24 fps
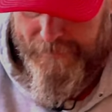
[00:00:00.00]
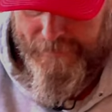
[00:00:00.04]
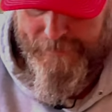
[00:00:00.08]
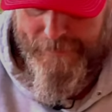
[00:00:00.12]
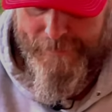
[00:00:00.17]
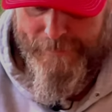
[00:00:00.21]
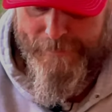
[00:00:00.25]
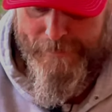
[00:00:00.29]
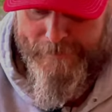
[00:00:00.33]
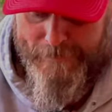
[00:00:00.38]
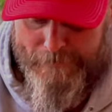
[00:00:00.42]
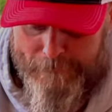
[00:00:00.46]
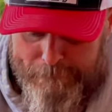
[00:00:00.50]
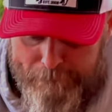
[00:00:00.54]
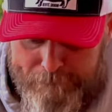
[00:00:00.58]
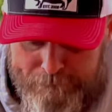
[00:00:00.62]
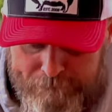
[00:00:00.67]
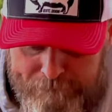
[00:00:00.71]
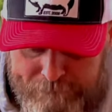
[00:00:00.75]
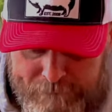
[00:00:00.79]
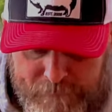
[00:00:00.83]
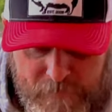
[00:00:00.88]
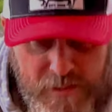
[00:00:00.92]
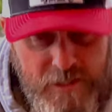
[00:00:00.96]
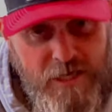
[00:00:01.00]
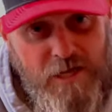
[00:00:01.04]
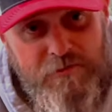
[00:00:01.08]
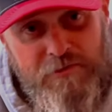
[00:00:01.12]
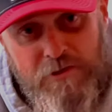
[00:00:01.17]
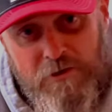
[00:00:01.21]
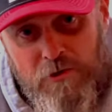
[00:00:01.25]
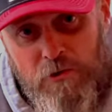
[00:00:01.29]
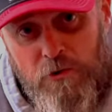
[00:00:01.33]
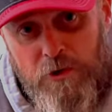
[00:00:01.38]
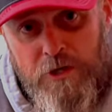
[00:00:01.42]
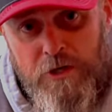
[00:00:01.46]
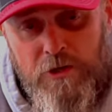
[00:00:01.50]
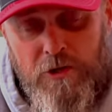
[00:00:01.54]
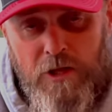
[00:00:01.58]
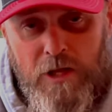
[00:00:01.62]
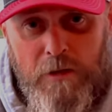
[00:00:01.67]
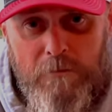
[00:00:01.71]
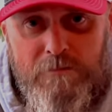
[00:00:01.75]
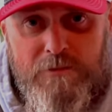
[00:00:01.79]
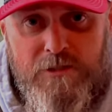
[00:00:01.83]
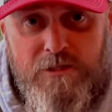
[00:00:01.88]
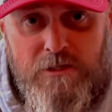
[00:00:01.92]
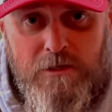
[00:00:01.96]
Um, got the grill
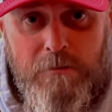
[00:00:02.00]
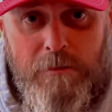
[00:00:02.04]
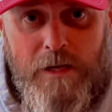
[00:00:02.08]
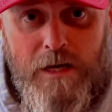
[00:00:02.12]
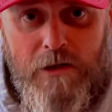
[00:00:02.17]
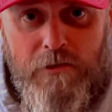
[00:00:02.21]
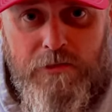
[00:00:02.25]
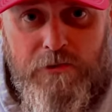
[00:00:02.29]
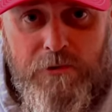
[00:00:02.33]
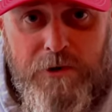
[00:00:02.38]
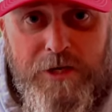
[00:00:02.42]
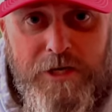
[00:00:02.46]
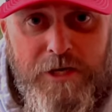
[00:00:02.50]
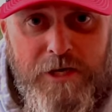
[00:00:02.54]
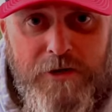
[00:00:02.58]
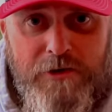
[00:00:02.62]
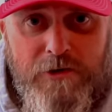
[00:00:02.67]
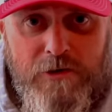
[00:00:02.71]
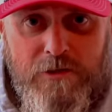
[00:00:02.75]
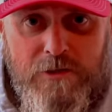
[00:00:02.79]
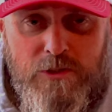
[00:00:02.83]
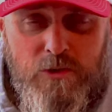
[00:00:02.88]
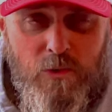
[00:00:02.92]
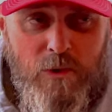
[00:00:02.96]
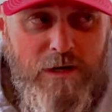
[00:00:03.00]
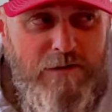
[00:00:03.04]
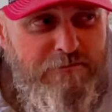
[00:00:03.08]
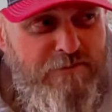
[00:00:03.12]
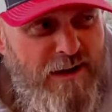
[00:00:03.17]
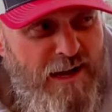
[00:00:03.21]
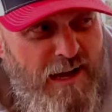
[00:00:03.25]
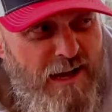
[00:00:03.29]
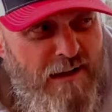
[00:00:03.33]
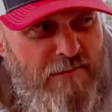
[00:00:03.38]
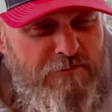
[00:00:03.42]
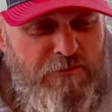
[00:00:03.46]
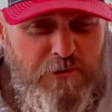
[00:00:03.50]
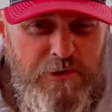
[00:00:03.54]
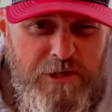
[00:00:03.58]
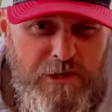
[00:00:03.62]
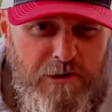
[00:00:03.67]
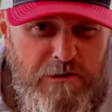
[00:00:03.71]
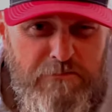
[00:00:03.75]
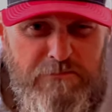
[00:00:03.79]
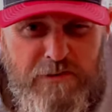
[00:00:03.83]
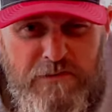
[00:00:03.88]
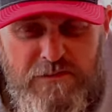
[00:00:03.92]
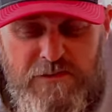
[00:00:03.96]
up to about three twenty-five, three
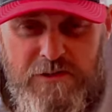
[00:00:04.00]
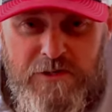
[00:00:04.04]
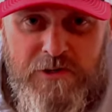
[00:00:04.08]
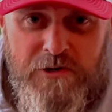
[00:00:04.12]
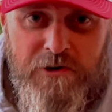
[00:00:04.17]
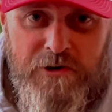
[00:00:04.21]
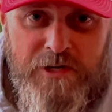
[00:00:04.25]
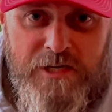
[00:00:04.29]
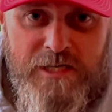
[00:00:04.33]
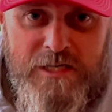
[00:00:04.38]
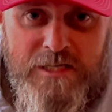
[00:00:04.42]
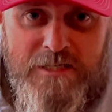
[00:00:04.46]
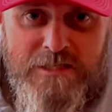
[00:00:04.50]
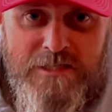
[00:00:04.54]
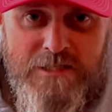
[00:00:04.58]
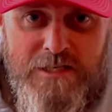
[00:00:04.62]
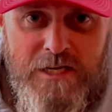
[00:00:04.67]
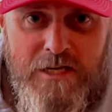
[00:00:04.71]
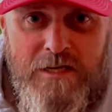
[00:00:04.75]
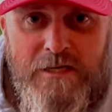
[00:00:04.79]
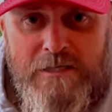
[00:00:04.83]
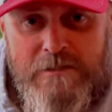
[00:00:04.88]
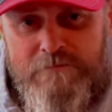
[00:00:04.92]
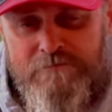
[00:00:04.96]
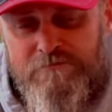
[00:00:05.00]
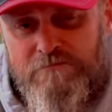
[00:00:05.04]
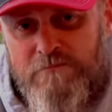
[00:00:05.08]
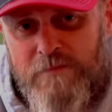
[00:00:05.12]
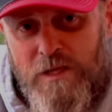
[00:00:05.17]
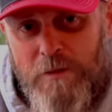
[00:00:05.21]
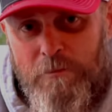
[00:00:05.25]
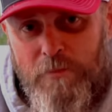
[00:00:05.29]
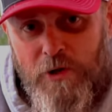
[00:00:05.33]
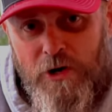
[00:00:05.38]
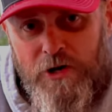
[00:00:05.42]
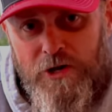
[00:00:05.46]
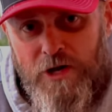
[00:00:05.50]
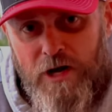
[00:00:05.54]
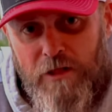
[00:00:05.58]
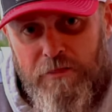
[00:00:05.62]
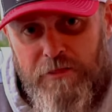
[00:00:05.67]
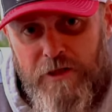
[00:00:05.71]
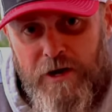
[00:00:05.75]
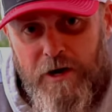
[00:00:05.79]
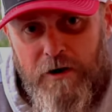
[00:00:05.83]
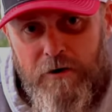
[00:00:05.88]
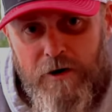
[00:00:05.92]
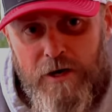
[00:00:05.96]
fifty degrees. Put it on
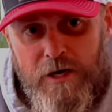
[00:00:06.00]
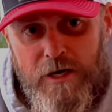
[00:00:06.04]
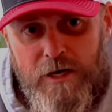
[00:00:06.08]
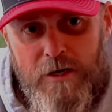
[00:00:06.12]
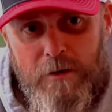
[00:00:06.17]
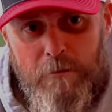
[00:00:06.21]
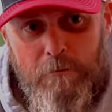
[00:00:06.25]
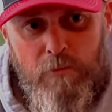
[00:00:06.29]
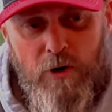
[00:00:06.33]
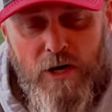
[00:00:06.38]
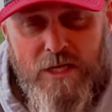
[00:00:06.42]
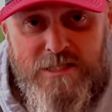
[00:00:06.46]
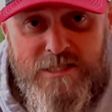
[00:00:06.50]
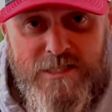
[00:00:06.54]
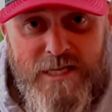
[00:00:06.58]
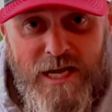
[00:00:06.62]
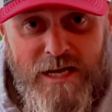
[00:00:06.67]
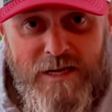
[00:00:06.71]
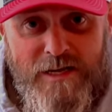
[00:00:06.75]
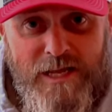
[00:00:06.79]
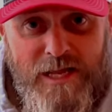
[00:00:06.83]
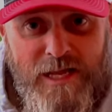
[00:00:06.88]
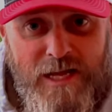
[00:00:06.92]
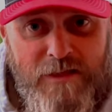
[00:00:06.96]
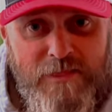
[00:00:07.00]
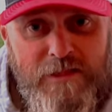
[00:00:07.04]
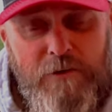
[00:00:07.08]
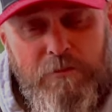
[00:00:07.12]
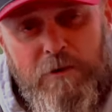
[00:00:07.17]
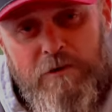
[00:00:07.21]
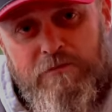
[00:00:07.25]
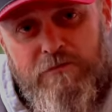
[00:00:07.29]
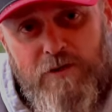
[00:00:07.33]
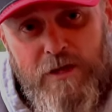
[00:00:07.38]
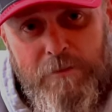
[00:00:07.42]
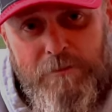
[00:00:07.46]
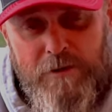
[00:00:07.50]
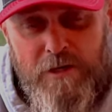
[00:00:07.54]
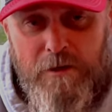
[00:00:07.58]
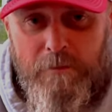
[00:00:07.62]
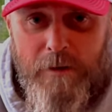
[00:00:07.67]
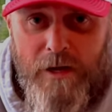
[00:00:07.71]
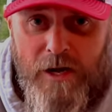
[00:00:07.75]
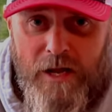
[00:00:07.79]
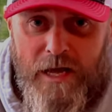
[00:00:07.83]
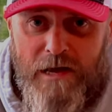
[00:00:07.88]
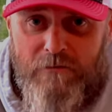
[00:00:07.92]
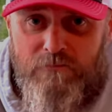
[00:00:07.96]
there uh, breast side down, then we flipped it
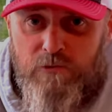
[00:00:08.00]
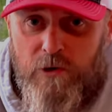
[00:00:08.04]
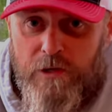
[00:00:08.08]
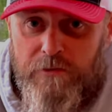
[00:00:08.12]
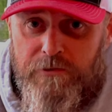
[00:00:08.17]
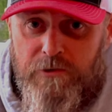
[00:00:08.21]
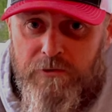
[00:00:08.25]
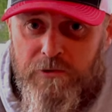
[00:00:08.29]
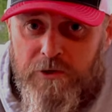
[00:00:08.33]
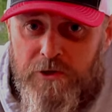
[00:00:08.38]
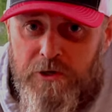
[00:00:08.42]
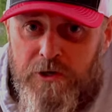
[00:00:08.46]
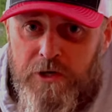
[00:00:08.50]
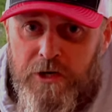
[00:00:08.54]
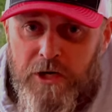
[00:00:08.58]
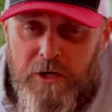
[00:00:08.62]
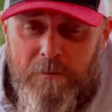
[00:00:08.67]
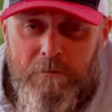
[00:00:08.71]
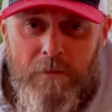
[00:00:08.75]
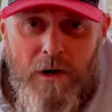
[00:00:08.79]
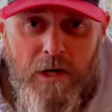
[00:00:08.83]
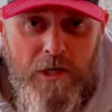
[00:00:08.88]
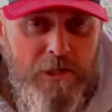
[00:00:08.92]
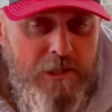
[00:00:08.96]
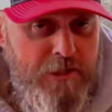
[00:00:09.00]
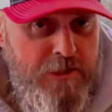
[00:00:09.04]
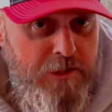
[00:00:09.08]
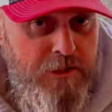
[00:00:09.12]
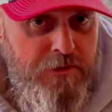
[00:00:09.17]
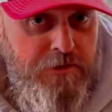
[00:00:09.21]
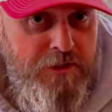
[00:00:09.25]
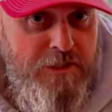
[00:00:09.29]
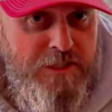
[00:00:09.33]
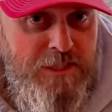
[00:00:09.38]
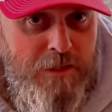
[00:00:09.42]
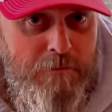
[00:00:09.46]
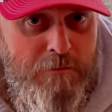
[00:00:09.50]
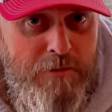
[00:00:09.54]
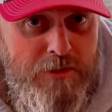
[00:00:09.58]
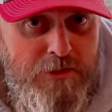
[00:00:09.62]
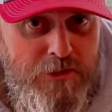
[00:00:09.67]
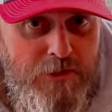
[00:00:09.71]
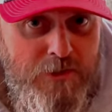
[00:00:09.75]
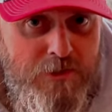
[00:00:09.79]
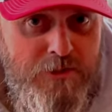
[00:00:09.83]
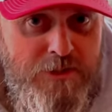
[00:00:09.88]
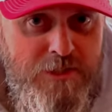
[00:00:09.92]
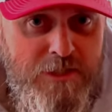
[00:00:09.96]
about halfway through the cook, monitored the
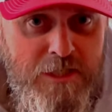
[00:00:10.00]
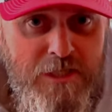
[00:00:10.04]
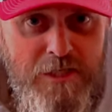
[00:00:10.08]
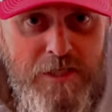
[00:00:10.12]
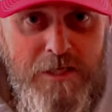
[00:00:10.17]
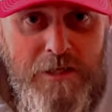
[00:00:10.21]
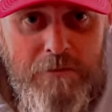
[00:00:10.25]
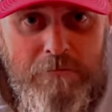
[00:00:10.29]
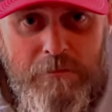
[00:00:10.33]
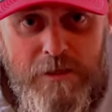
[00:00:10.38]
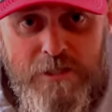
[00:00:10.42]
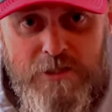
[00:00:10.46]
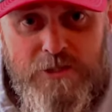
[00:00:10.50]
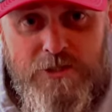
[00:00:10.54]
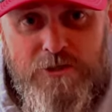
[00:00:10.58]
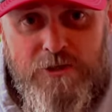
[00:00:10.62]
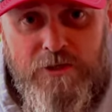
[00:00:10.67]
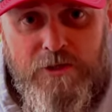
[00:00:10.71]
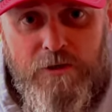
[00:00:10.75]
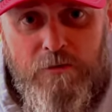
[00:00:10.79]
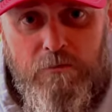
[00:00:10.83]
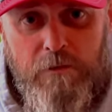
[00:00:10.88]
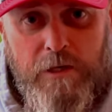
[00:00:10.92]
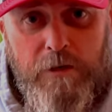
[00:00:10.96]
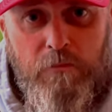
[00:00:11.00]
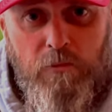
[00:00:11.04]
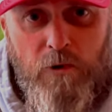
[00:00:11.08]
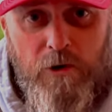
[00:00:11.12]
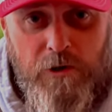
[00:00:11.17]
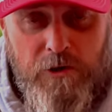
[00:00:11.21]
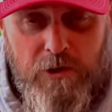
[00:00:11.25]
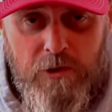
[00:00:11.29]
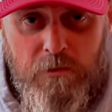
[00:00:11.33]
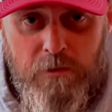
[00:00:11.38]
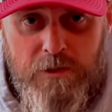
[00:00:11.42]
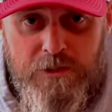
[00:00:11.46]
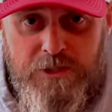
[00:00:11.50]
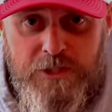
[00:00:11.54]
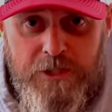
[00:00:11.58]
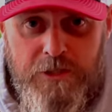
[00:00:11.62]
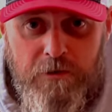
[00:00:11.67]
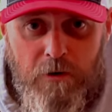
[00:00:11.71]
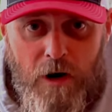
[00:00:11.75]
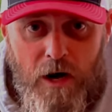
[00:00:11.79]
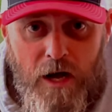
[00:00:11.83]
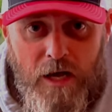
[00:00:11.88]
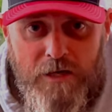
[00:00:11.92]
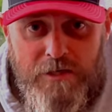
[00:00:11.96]
temperatures, made sure that we weren't going
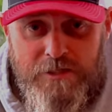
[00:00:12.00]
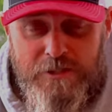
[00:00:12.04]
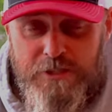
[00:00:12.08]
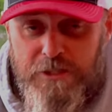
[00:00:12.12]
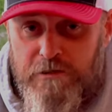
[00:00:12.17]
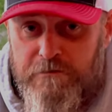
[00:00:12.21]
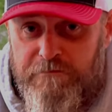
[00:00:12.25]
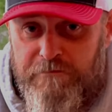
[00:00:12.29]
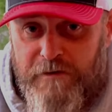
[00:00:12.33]
too hot and too